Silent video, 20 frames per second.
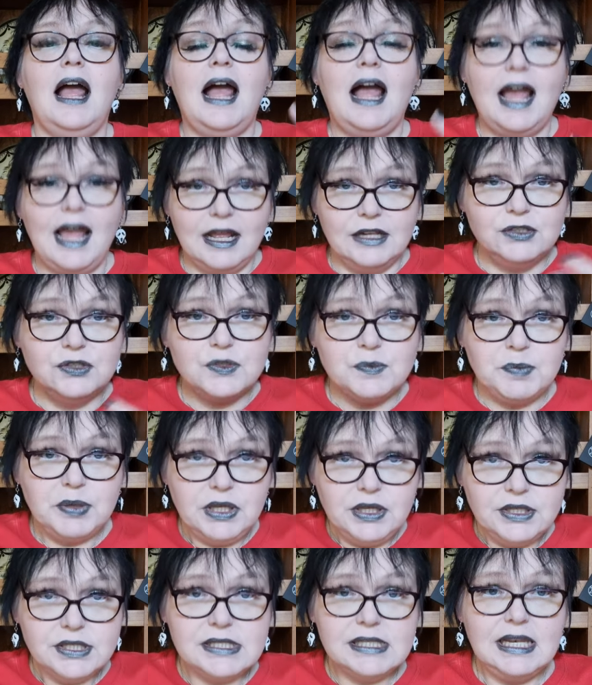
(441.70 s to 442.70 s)
I just
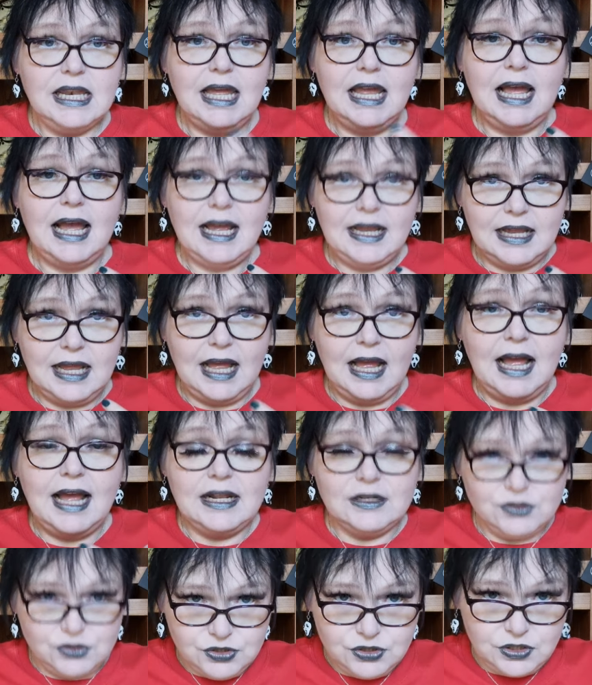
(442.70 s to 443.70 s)
personally, I
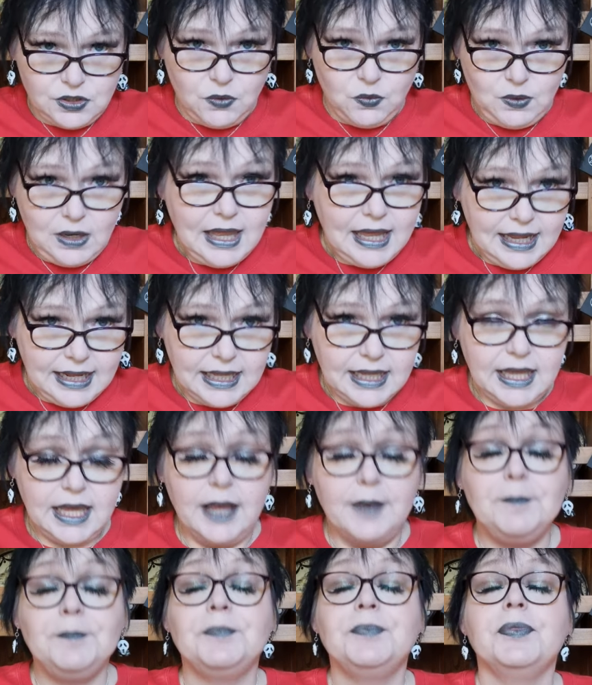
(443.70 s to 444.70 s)
just don't like
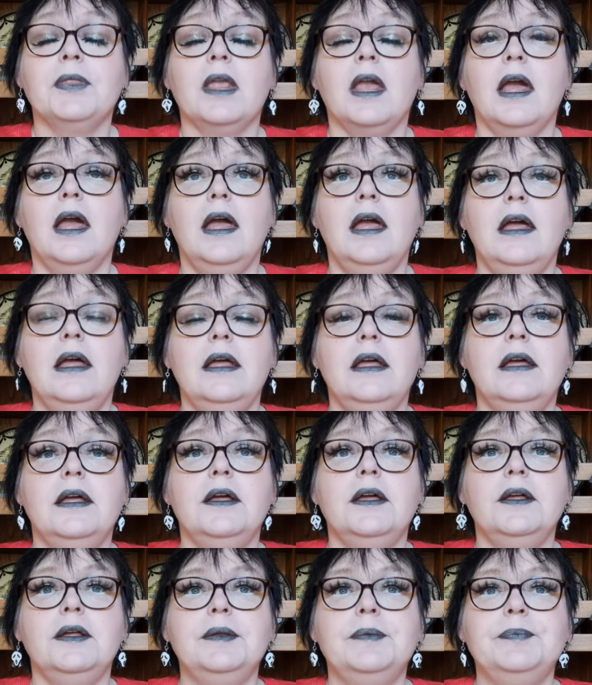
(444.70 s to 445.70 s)
it.
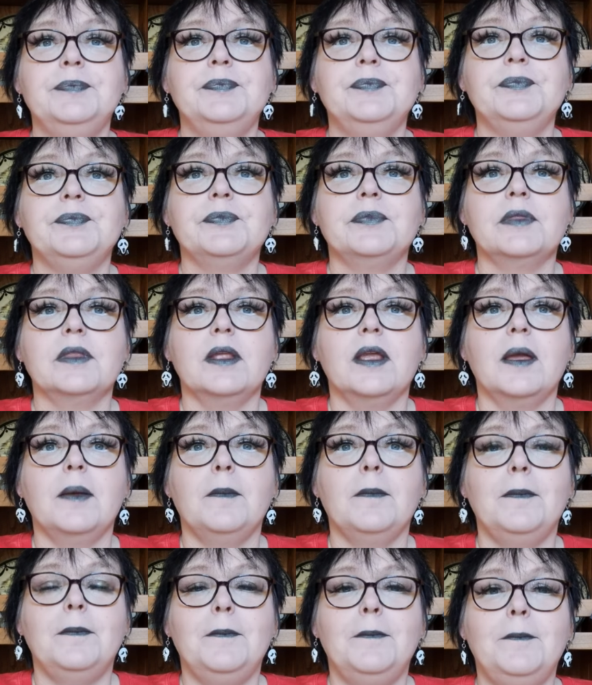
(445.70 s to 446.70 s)

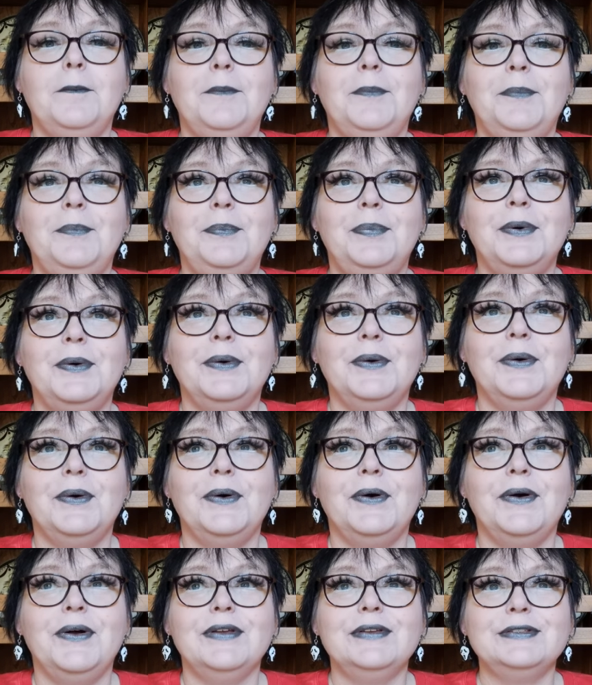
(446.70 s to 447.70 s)
But
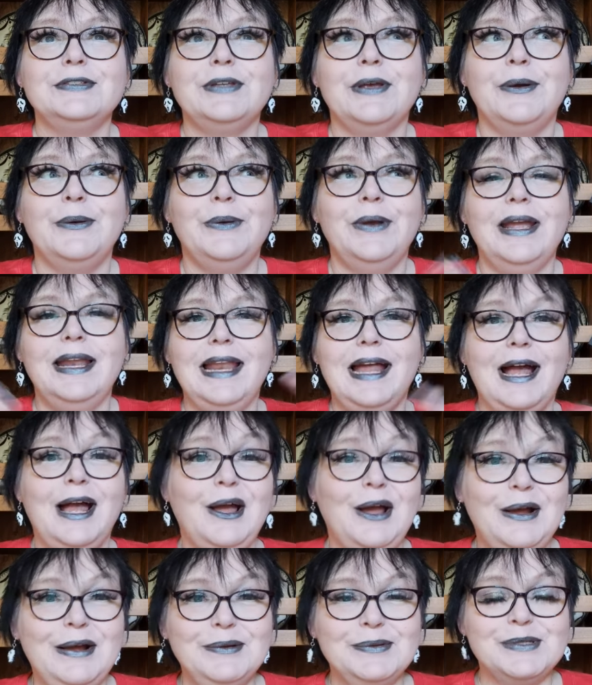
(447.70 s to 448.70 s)
so in our
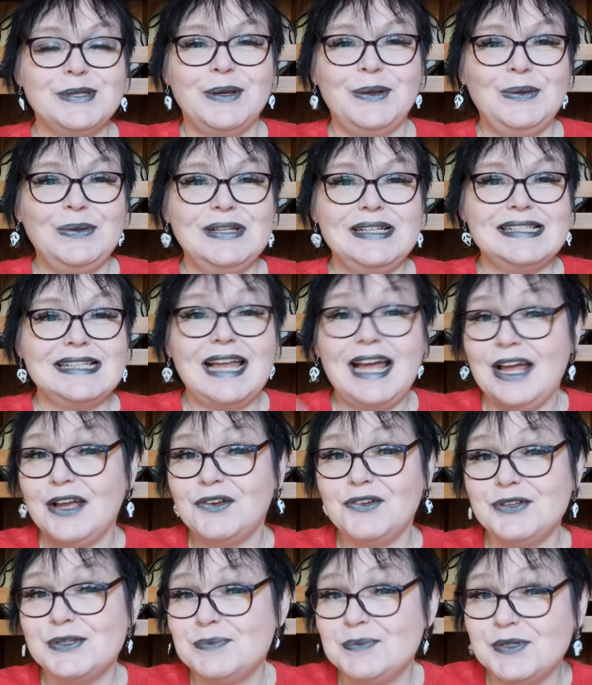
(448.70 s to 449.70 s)
household, it's like a
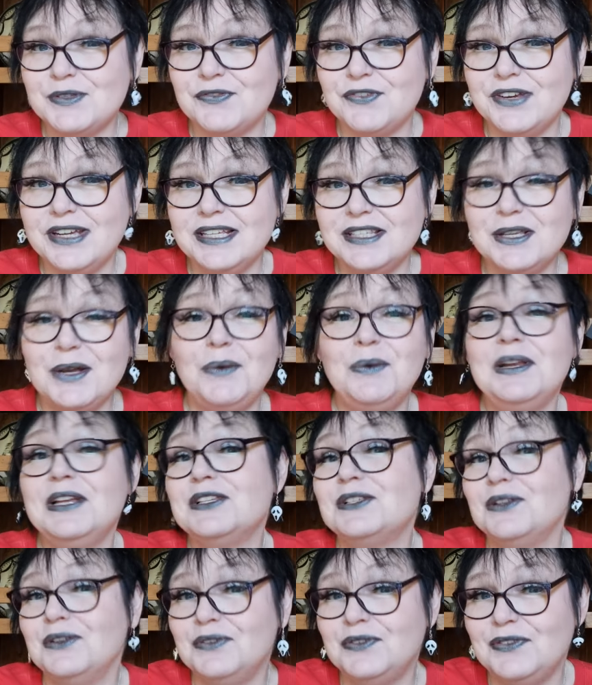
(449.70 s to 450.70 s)
Christmas-free zone.
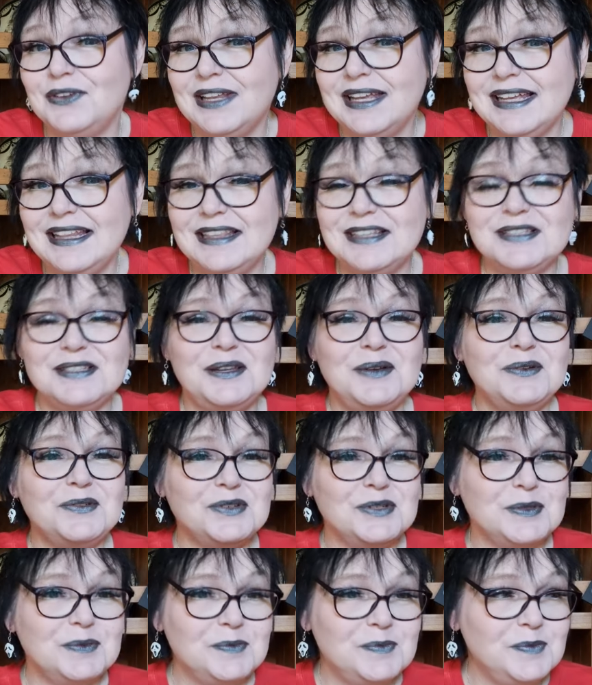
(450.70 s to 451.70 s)
It's lovely. There's no
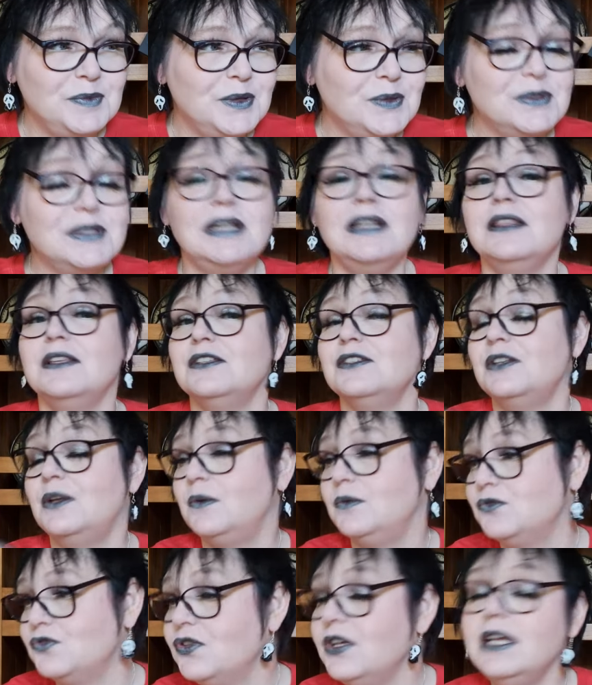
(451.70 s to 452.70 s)
Christmas music. There's
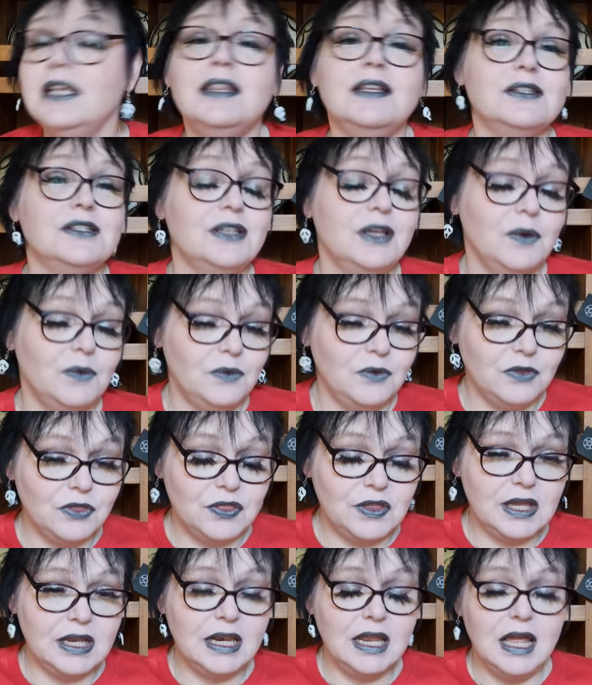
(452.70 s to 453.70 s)
no tree. There's no
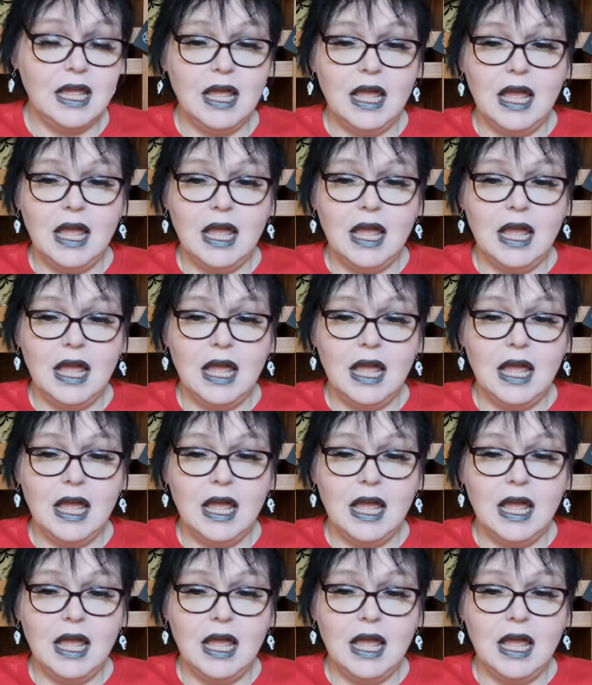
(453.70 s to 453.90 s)
nothing.